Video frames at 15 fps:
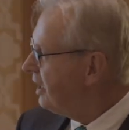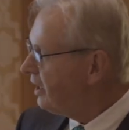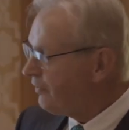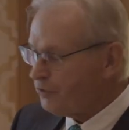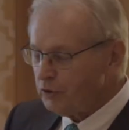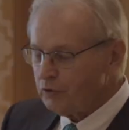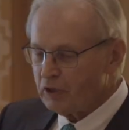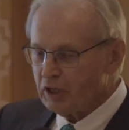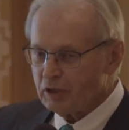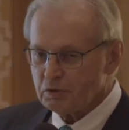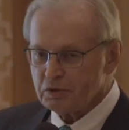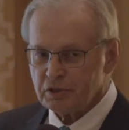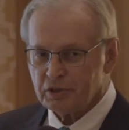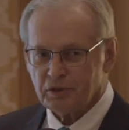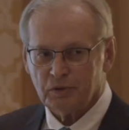If you
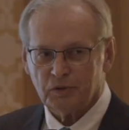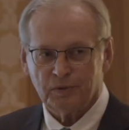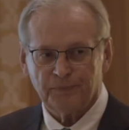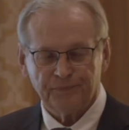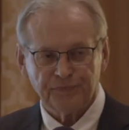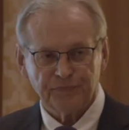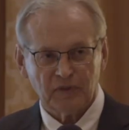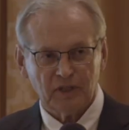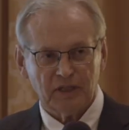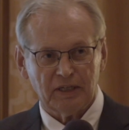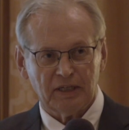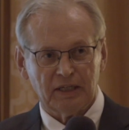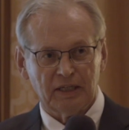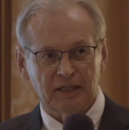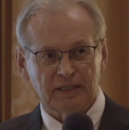go to
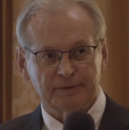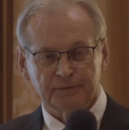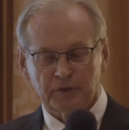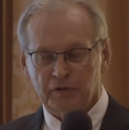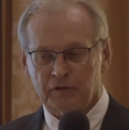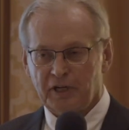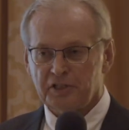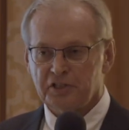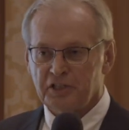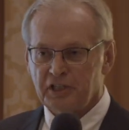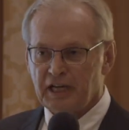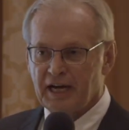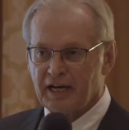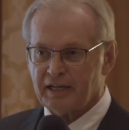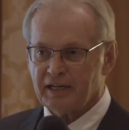
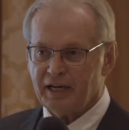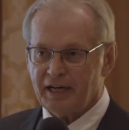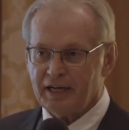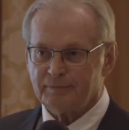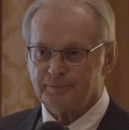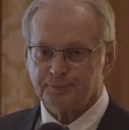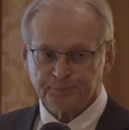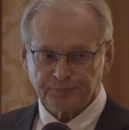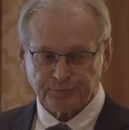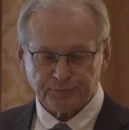creation.com,